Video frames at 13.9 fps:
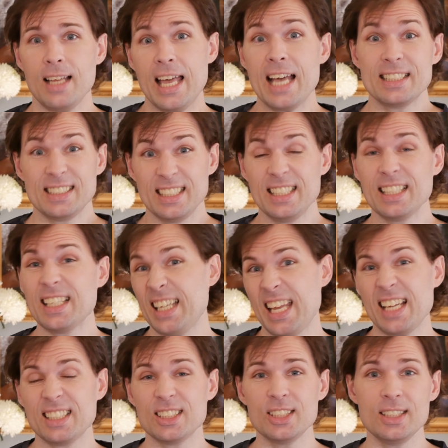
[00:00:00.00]
acidic it
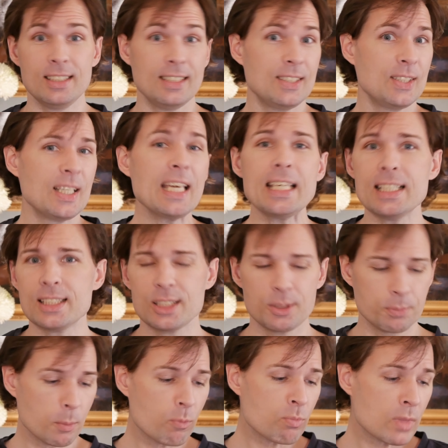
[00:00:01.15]
actually is.
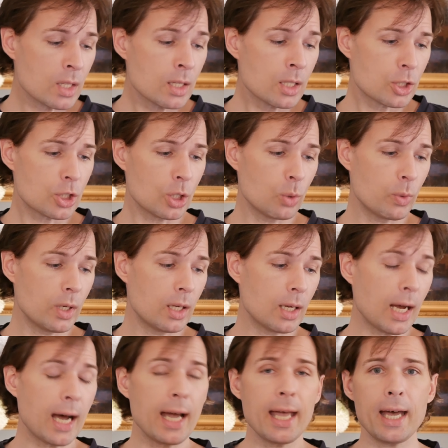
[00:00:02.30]
So
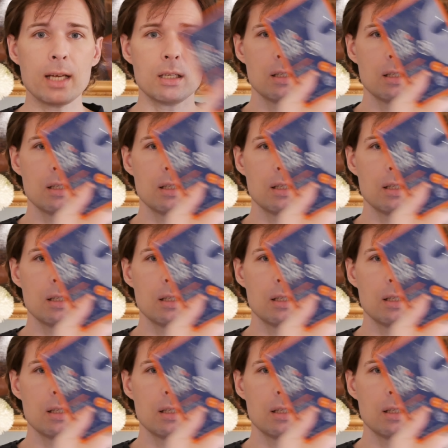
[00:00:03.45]
I had